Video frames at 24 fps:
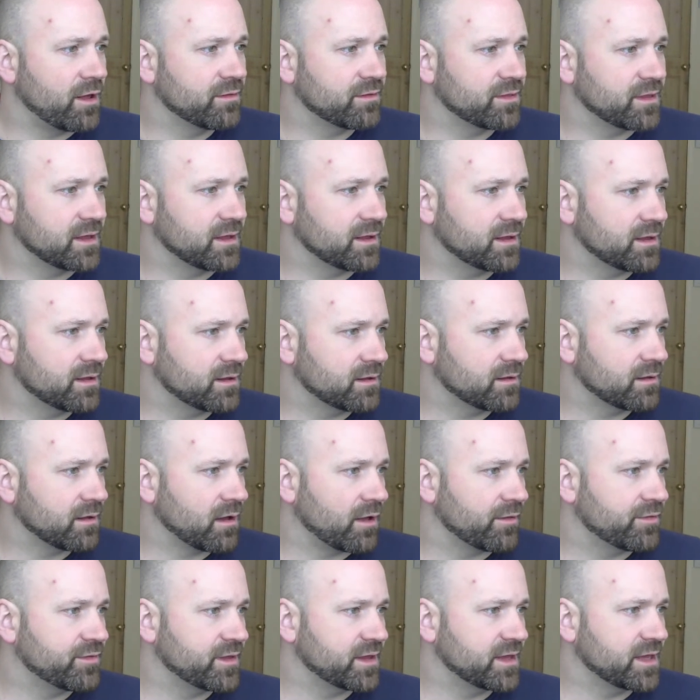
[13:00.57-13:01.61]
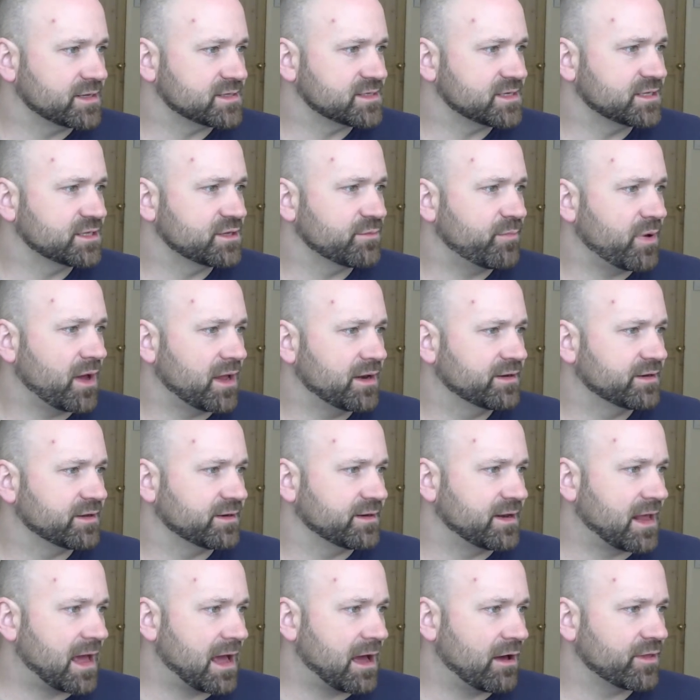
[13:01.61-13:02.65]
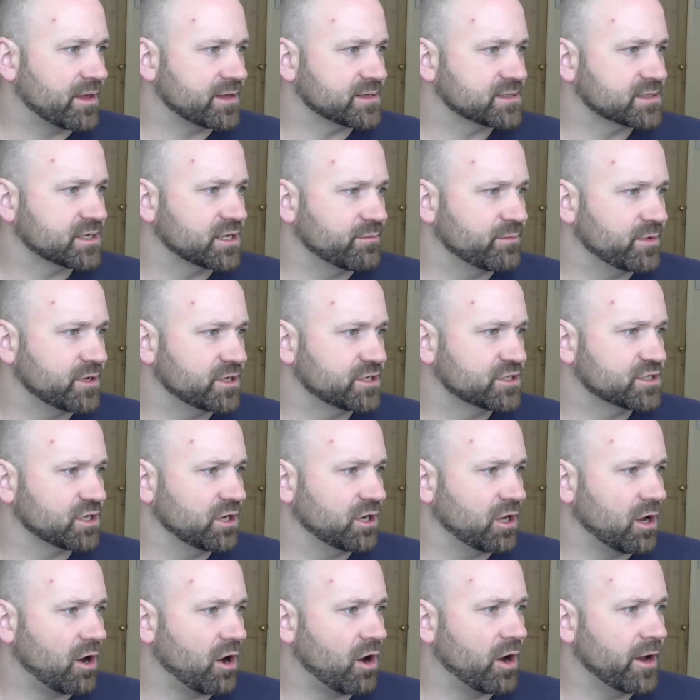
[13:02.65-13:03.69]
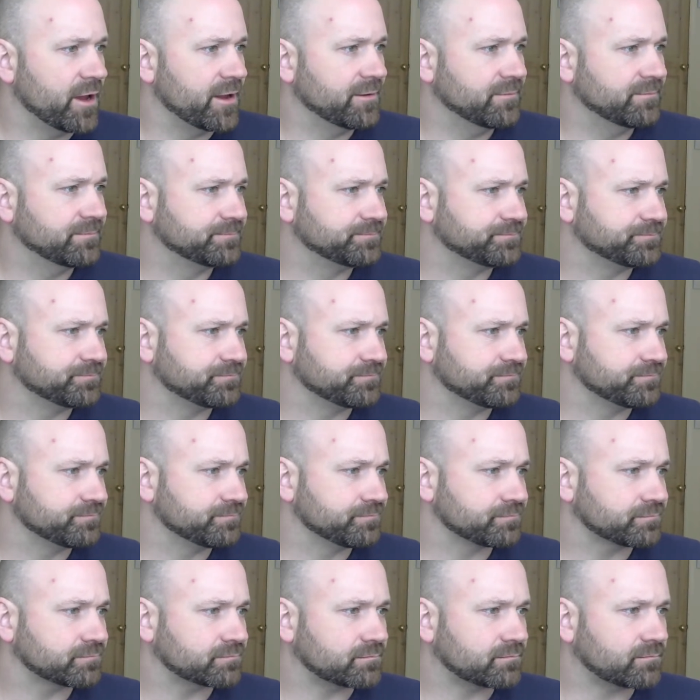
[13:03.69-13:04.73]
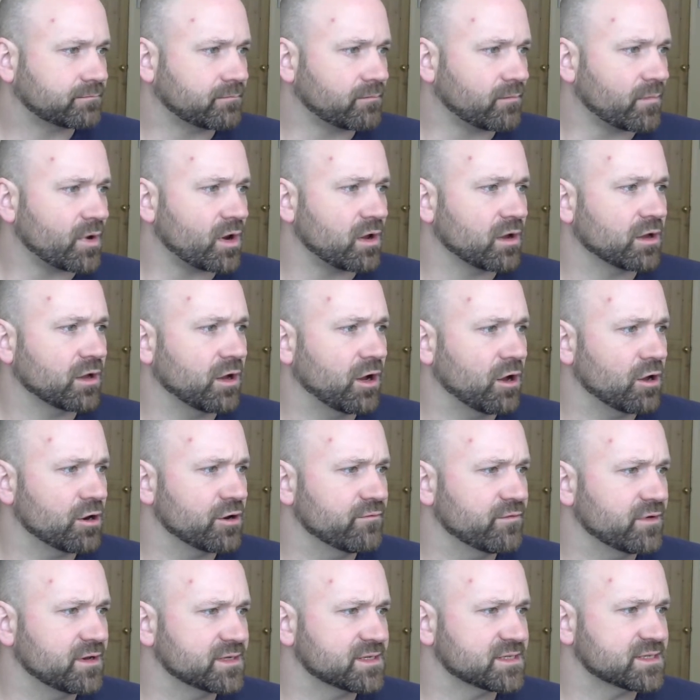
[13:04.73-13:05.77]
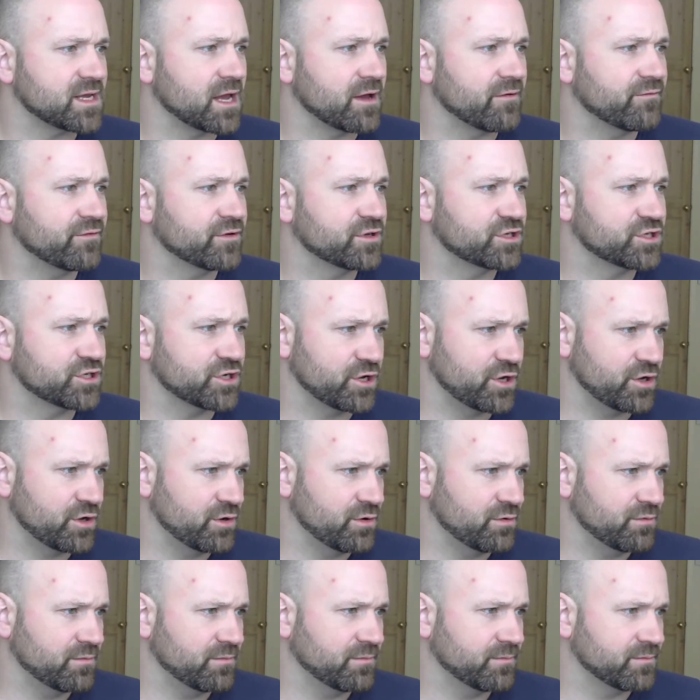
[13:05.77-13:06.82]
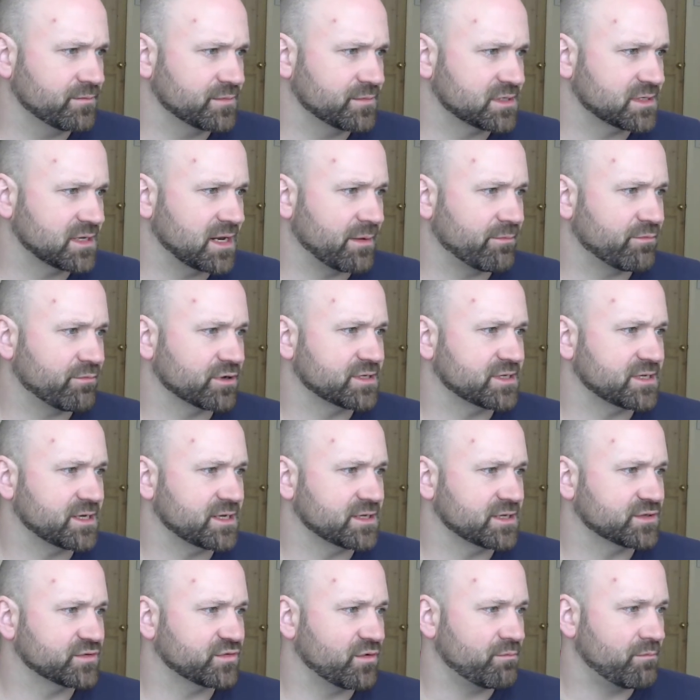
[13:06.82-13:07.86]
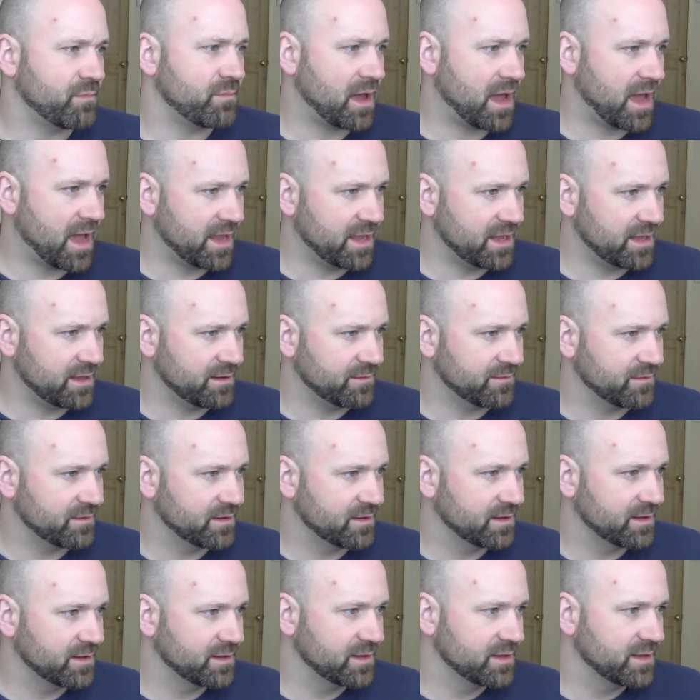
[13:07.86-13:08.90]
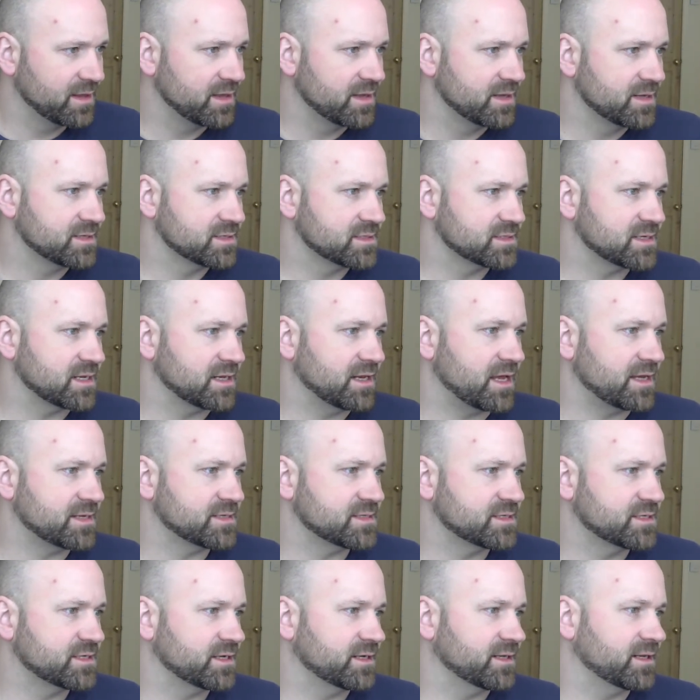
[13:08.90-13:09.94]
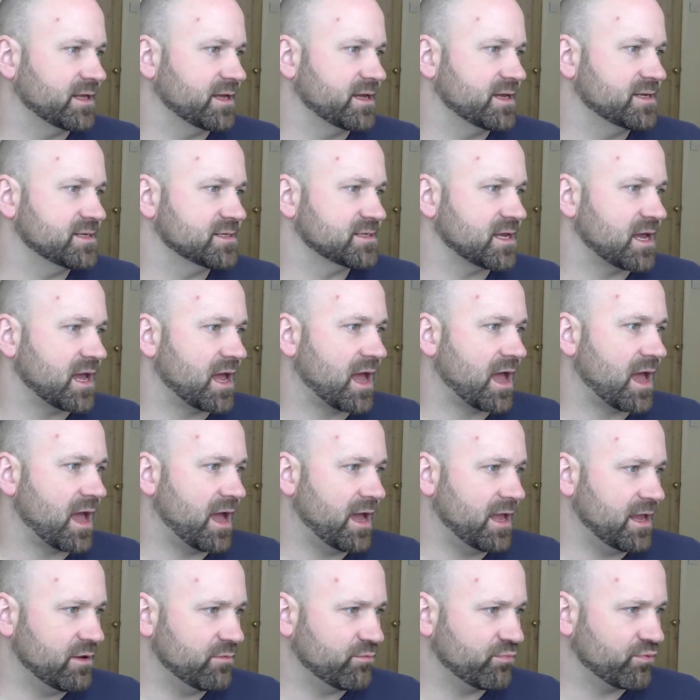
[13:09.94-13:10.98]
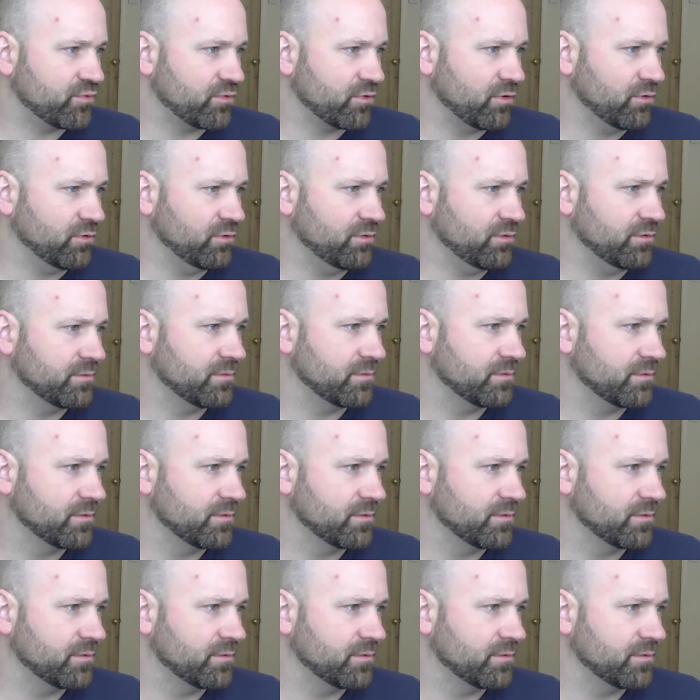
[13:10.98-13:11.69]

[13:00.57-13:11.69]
I think it's independent now. That's going to be July. Carnival is set for June. Celebrity is for May. Celestial is April.